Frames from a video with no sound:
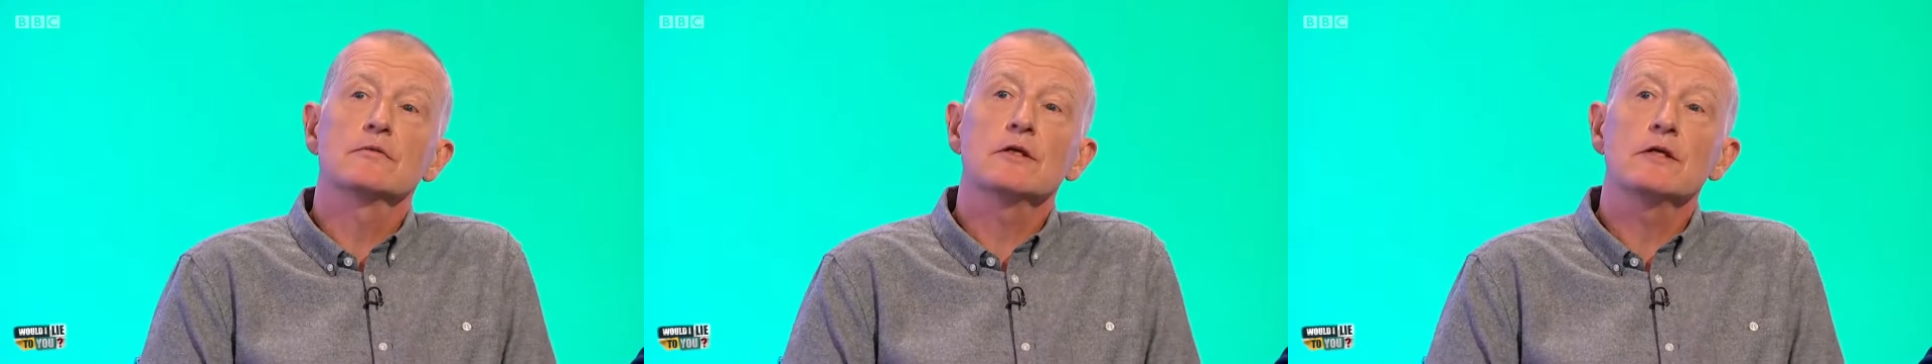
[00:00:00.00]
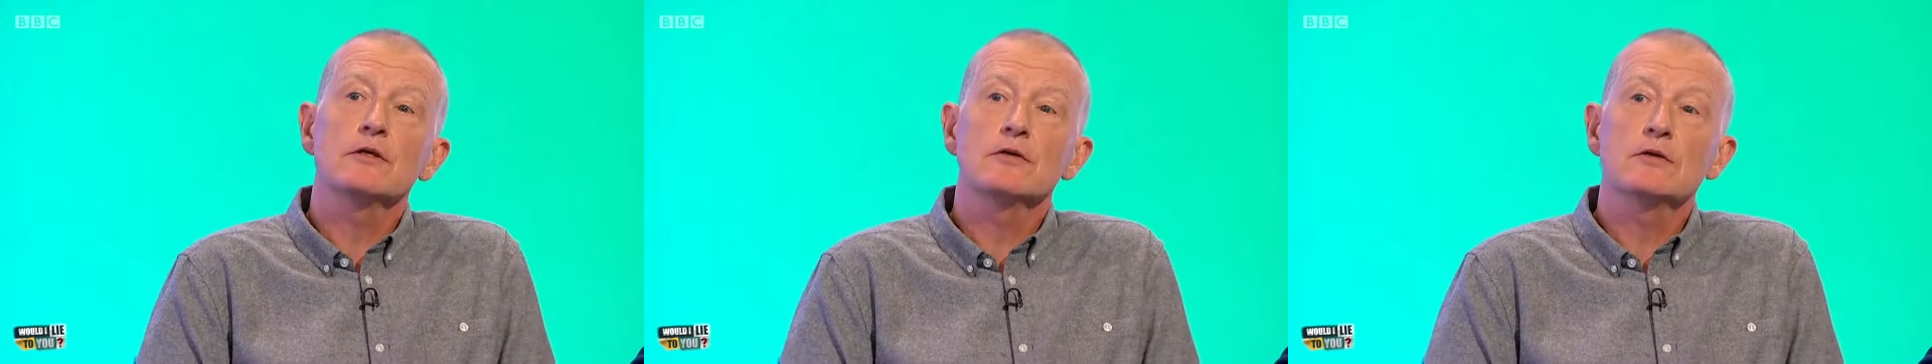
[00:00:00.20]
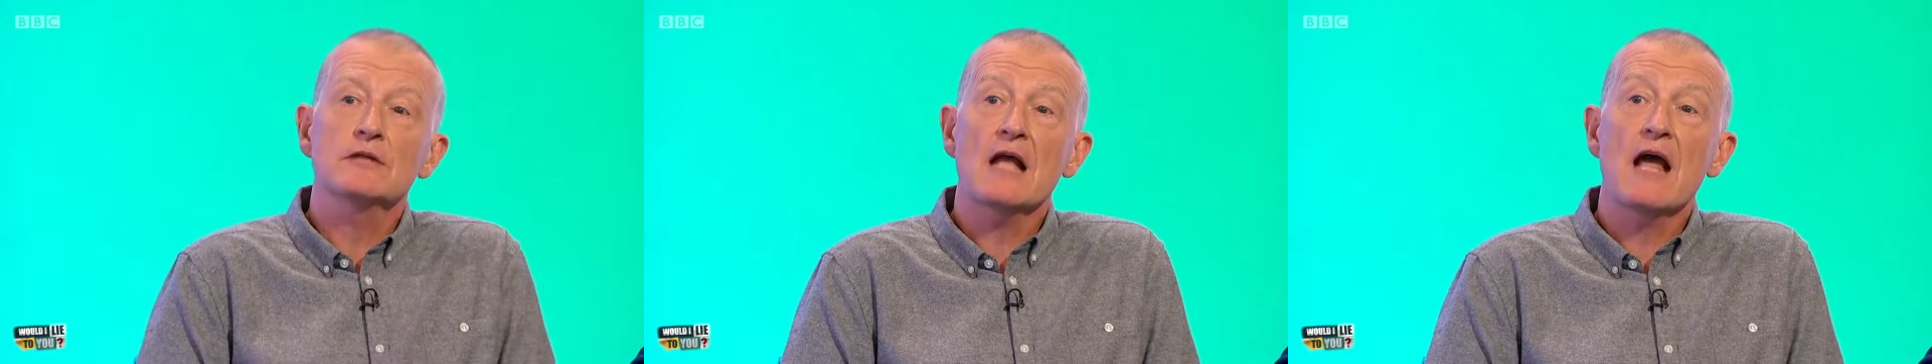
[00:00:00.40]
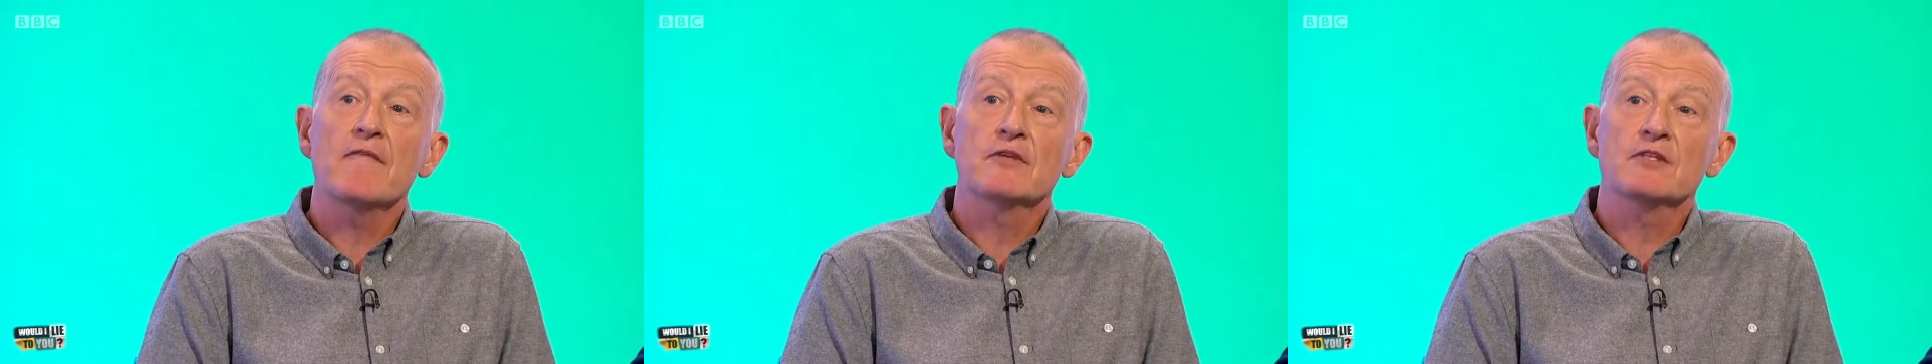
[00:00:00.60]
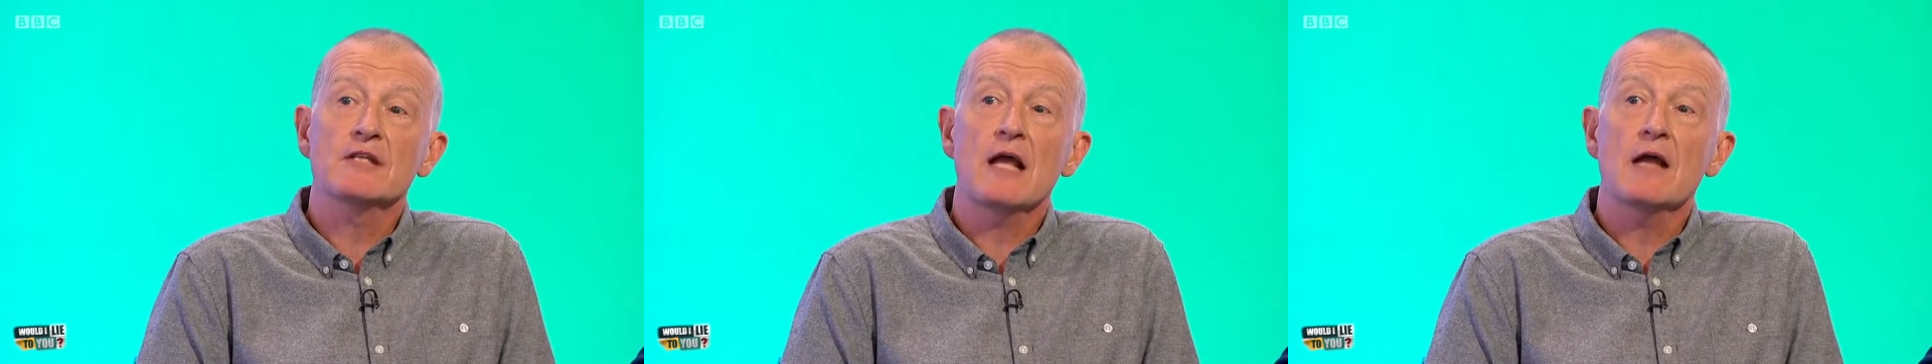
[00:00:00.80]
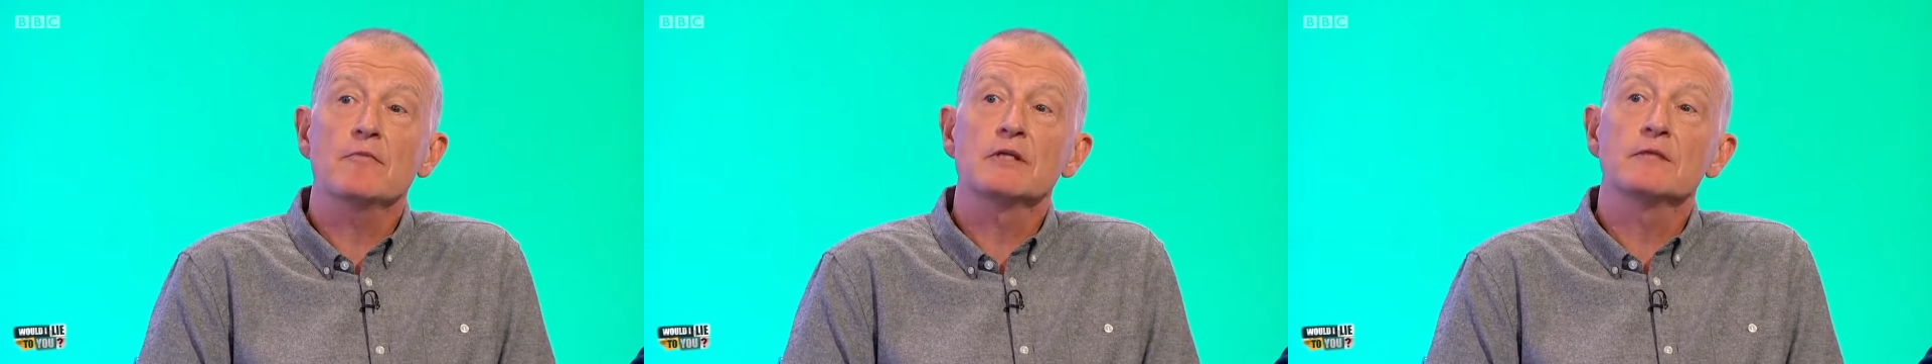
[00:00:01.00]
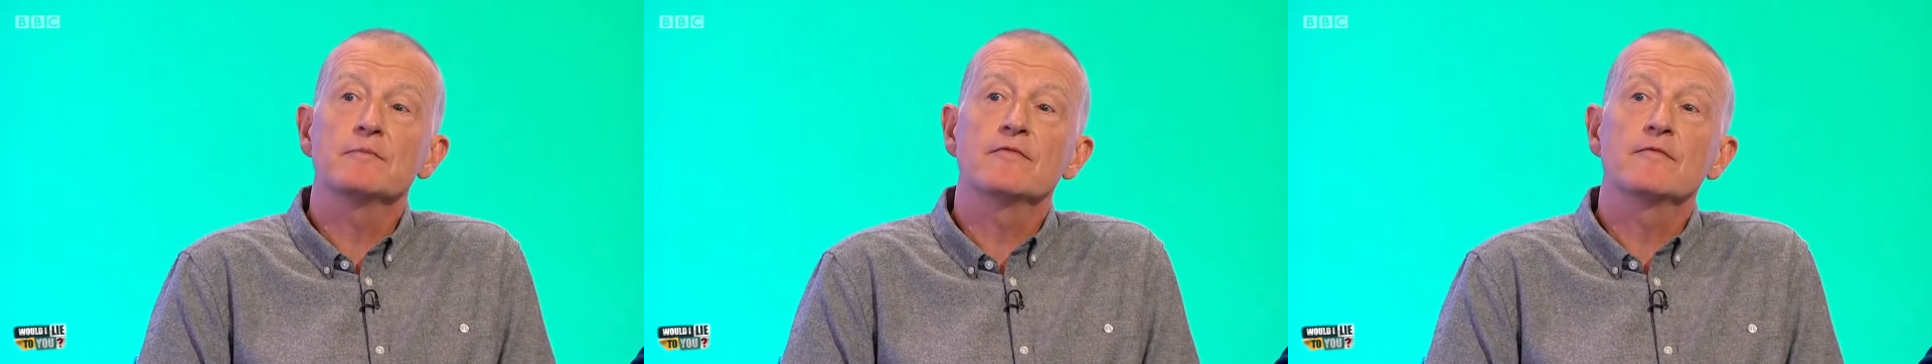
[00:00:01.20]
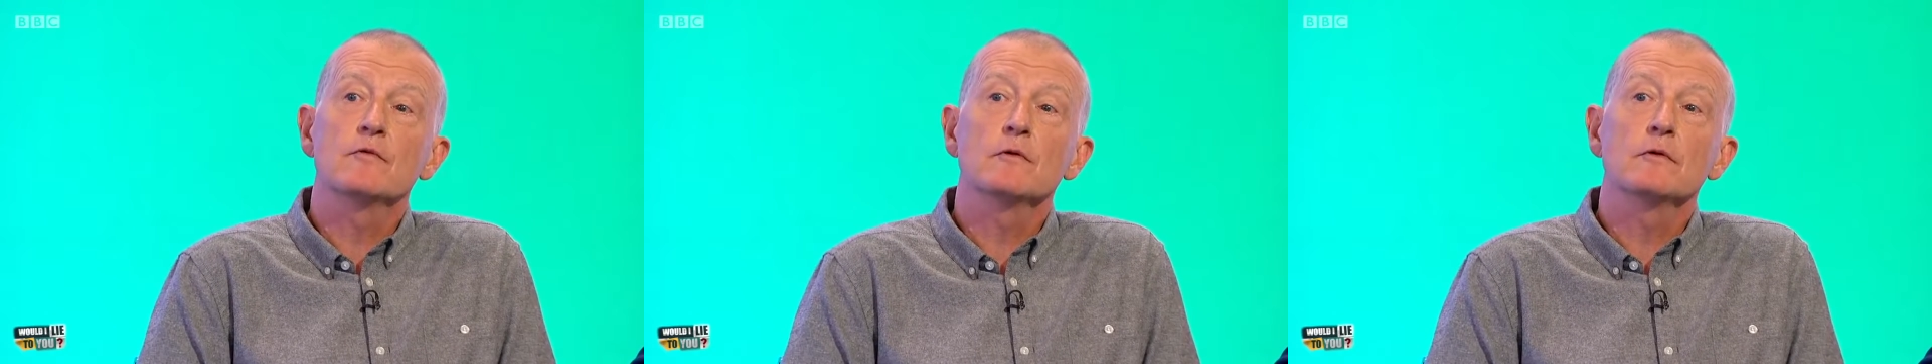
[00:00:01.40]
he couldn't have a sandwich
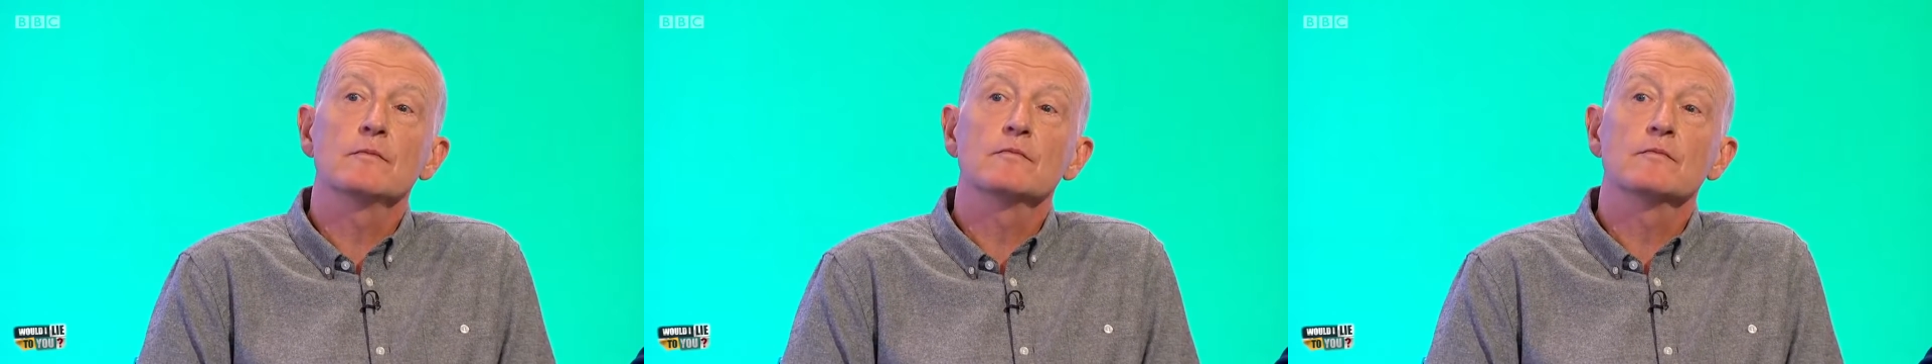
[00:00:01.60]
before.